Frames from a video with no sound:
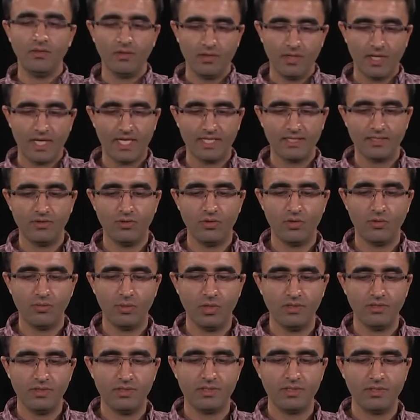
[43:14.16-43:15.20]
has a
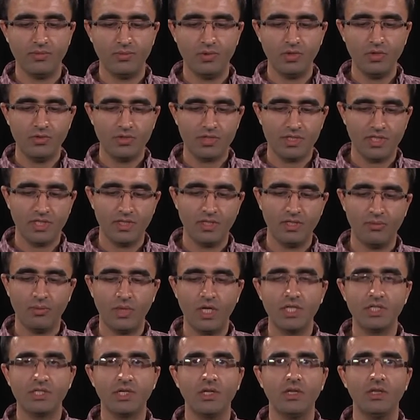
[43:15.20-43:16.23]
normal distribution, the
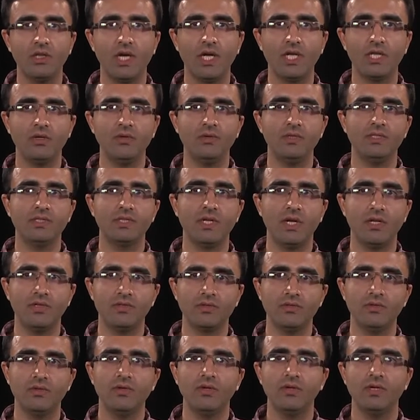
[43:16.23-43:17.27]
marginal likelihood is
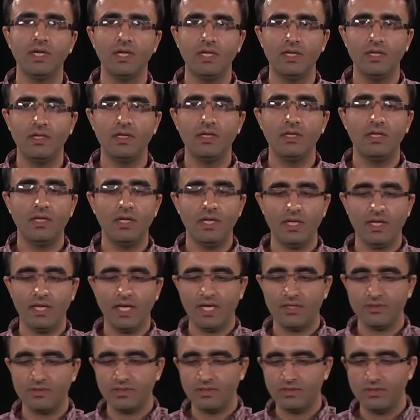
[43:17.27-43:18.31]
also a
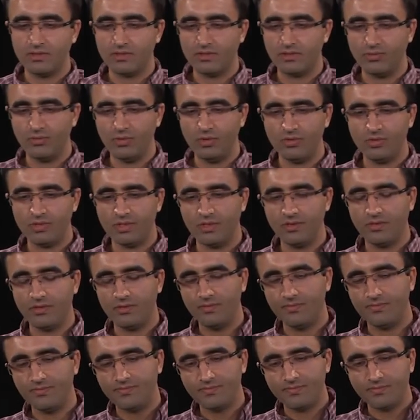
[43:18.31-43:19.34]
Gaussian distribution.
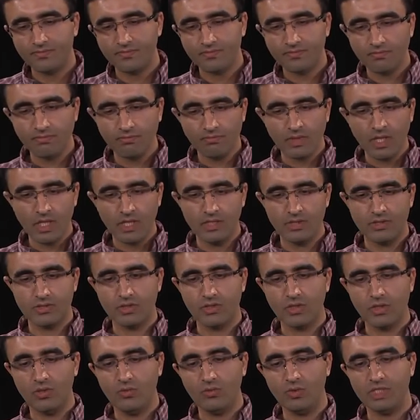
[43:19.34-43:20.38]

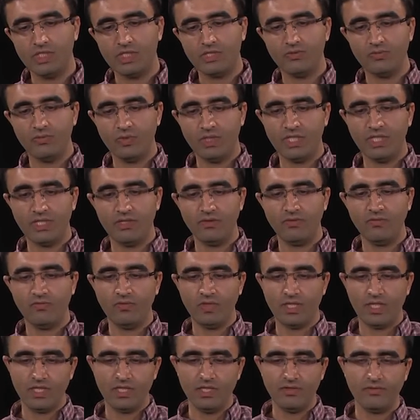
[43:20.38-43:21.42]
So which we can,
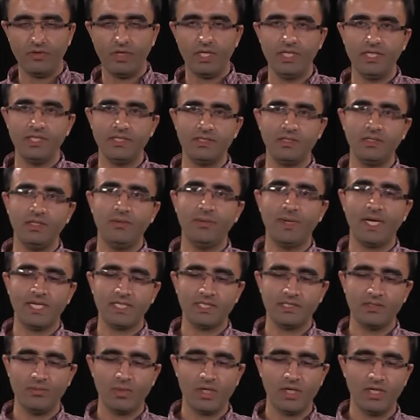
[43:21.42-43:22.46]
we can very easily
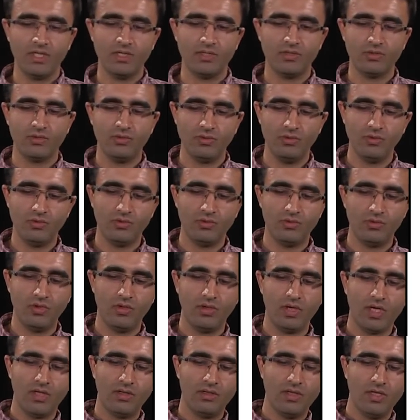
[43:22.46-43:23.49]
maximize to,
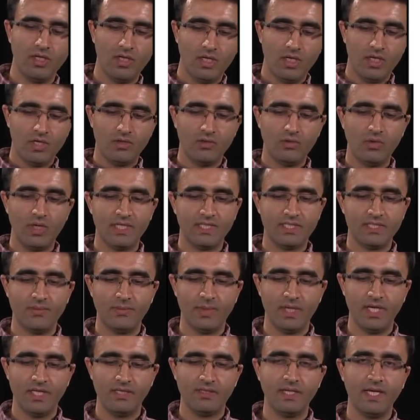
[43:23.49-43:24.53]
to, to
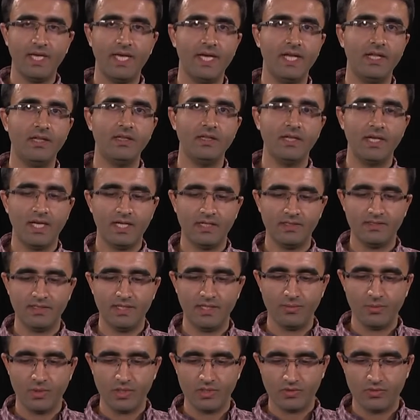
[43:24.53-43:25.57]
estimate L and
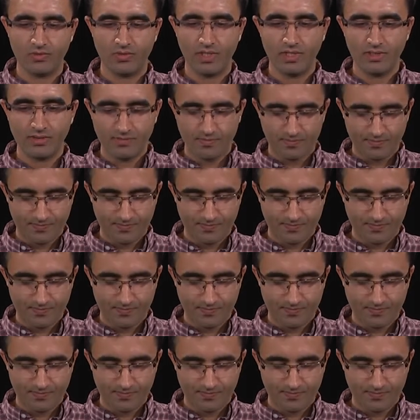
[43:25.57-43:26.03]
sigma squared.